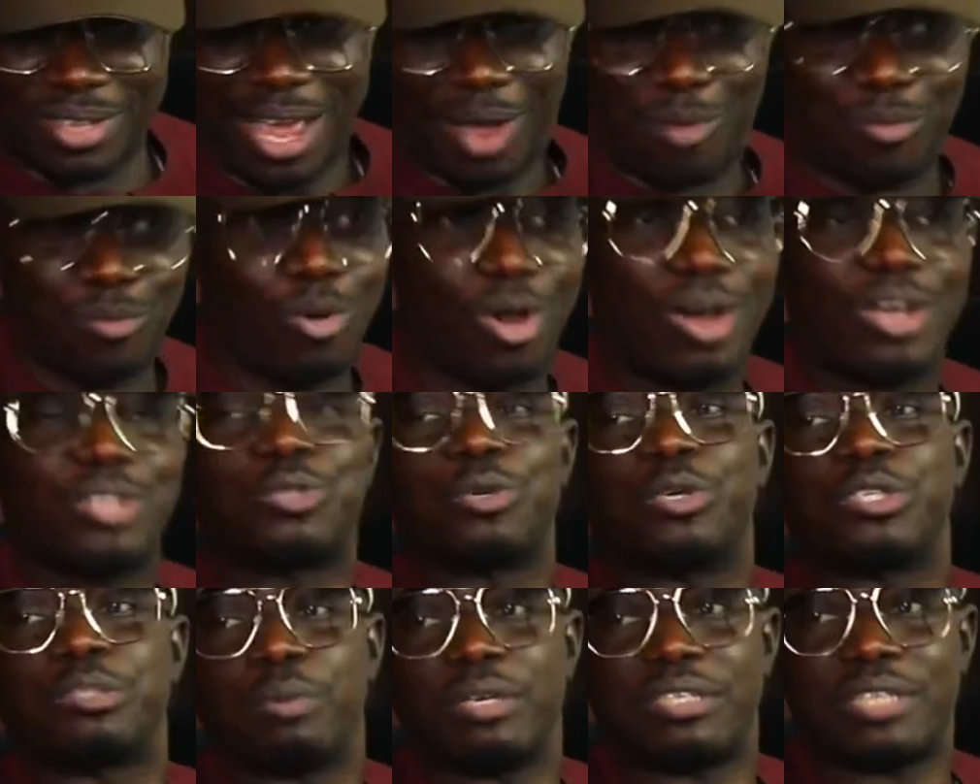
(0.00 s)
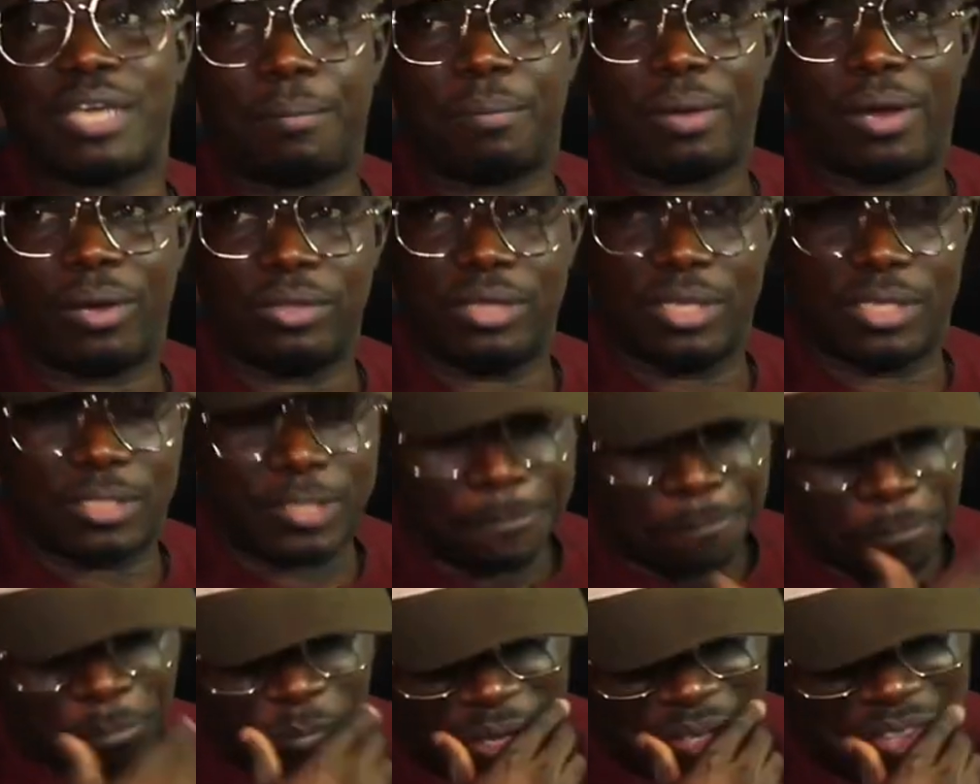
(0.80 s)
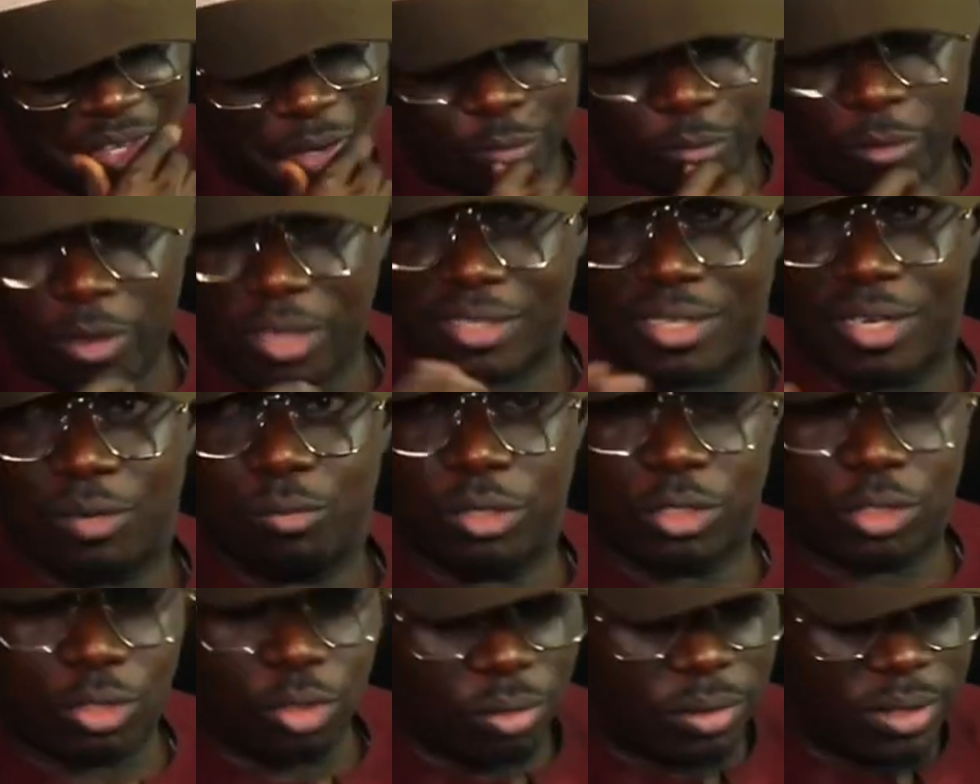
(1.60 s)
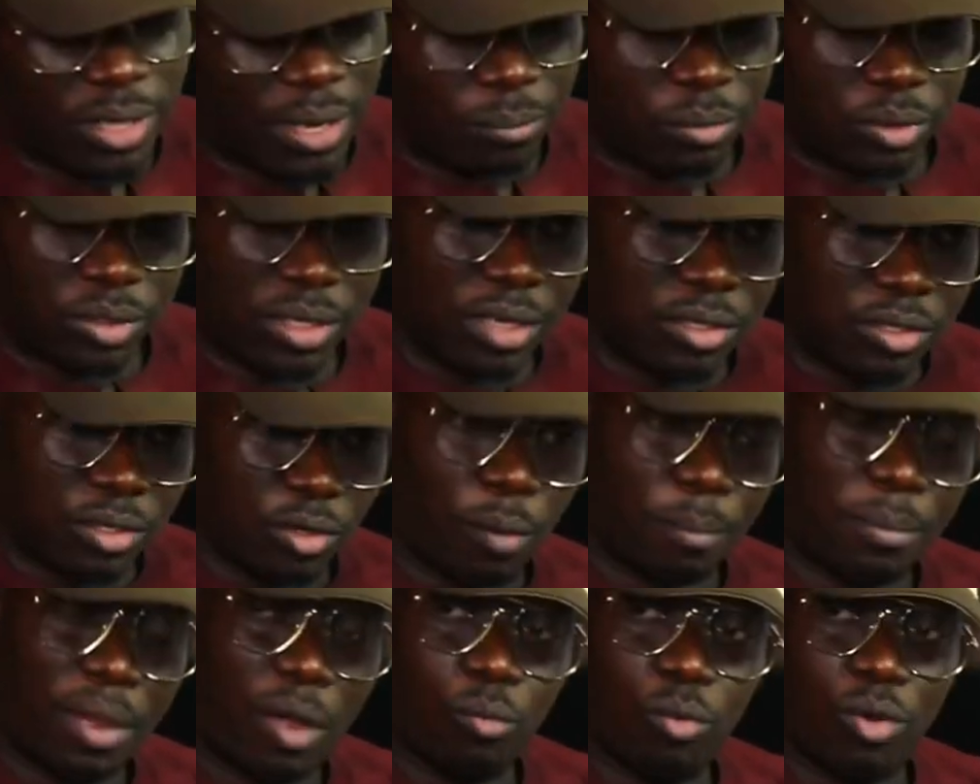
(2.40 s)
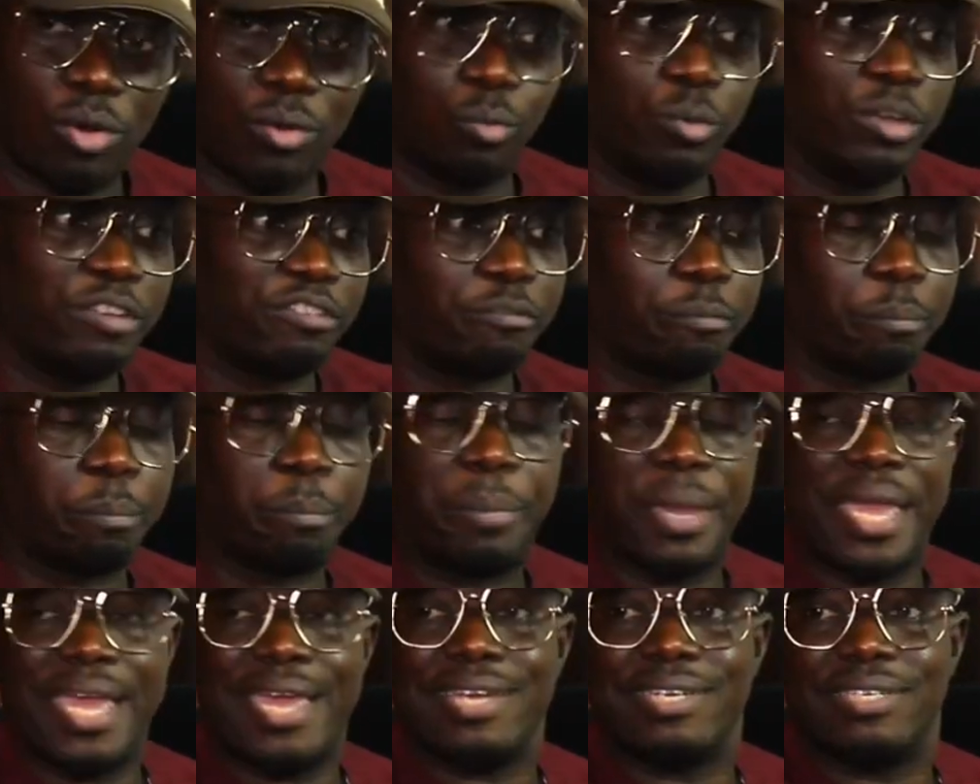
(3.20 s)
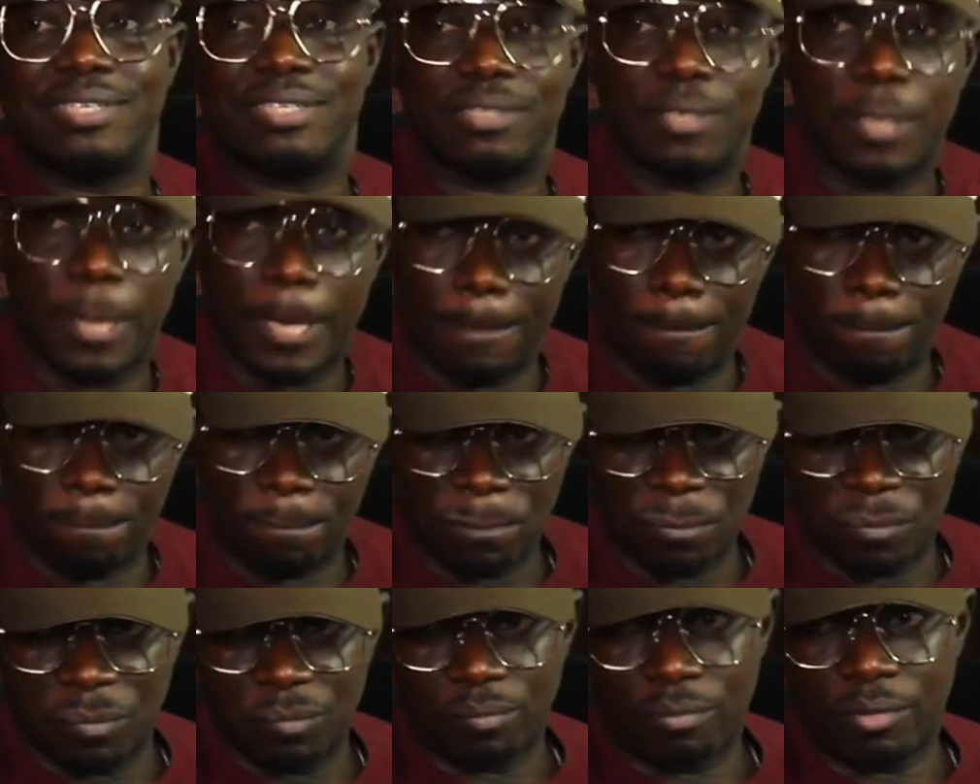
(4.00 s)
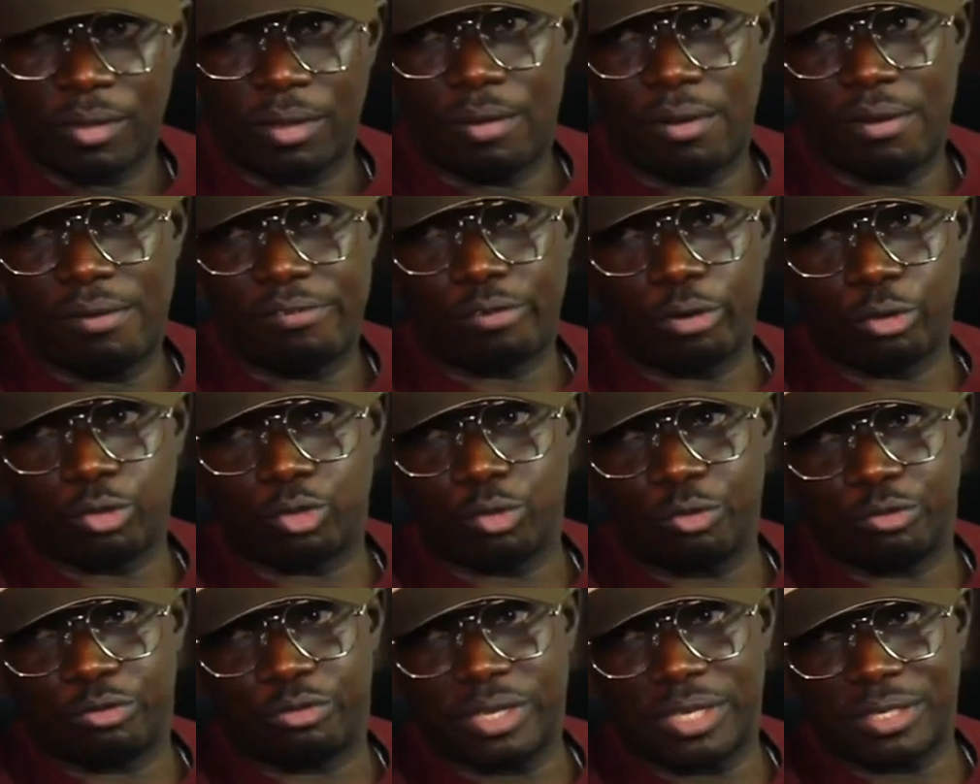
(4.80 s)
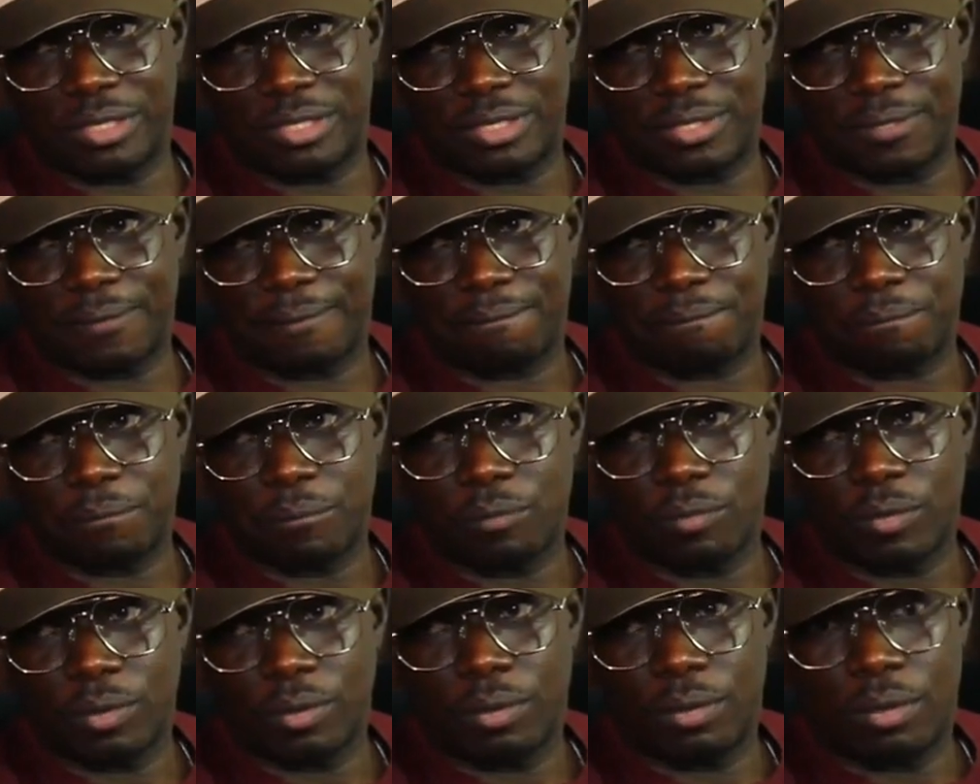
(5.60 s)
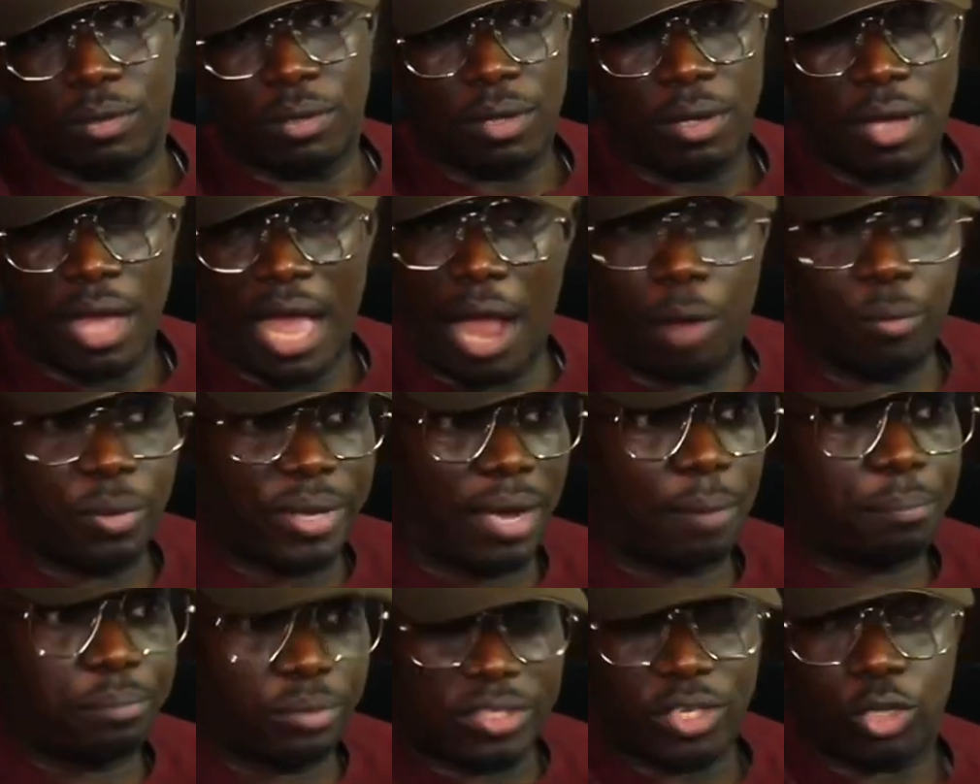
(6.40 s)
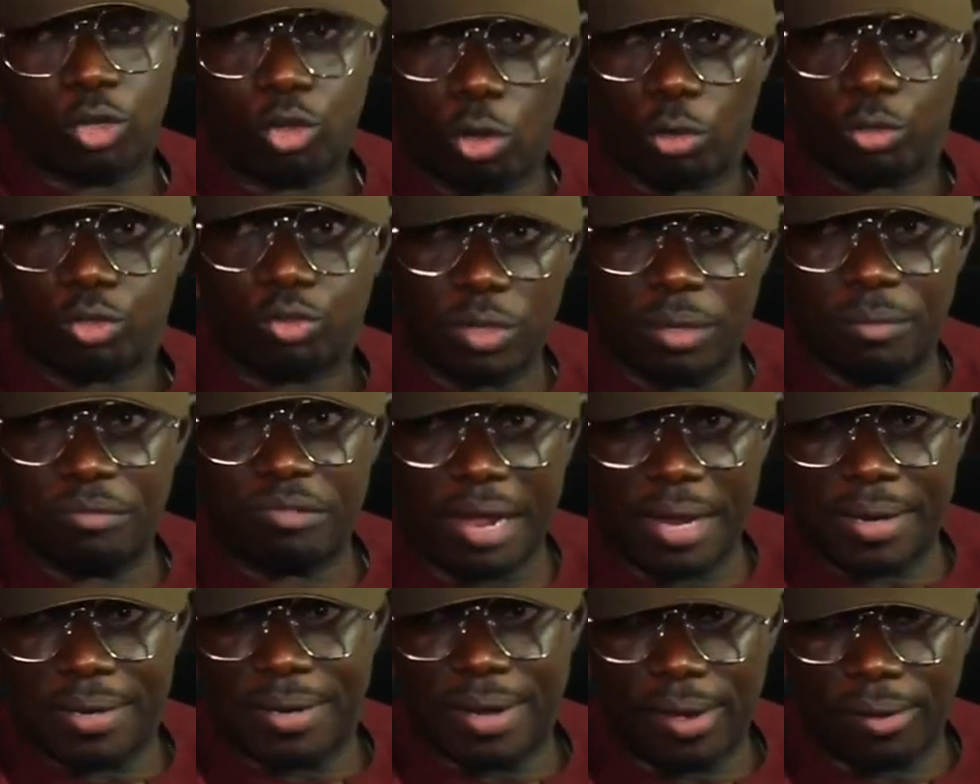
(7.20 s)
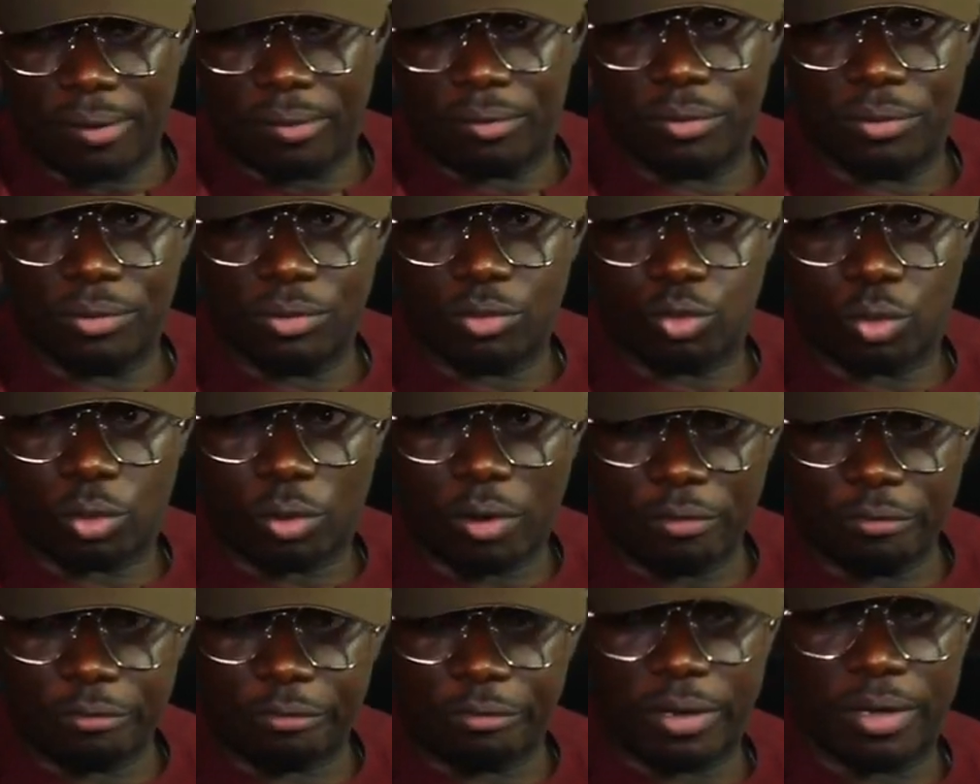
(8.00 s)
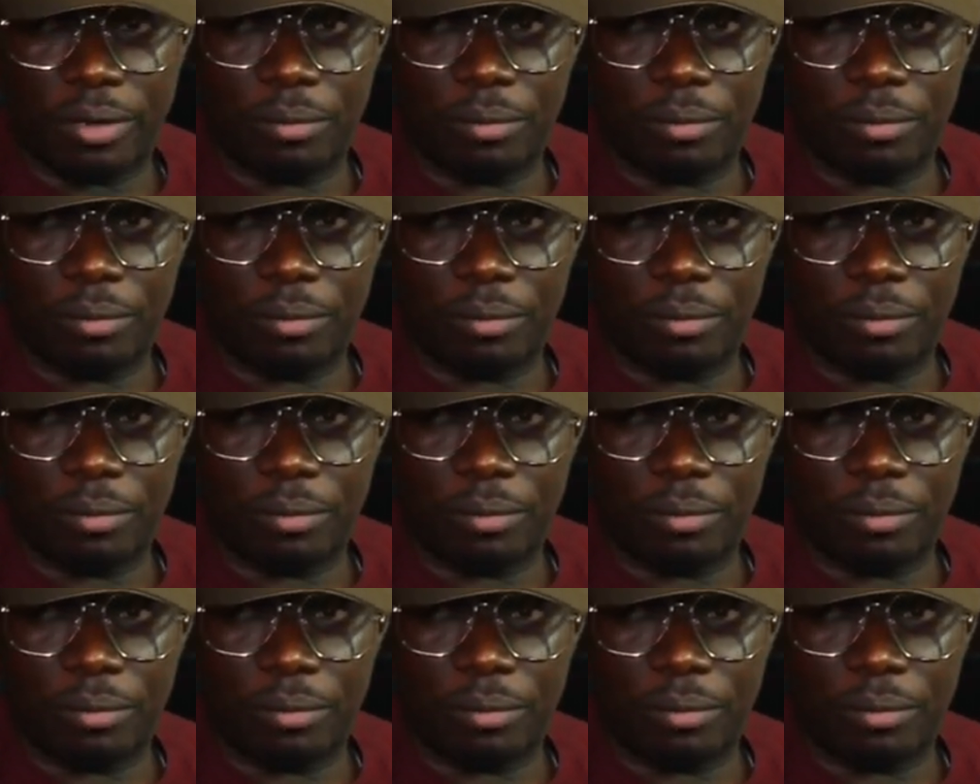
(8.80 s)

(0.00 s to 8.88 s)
about this? The first thing we told them, we said, number one, we've paid for Two-Face, and we can put a call to him right now to confirm.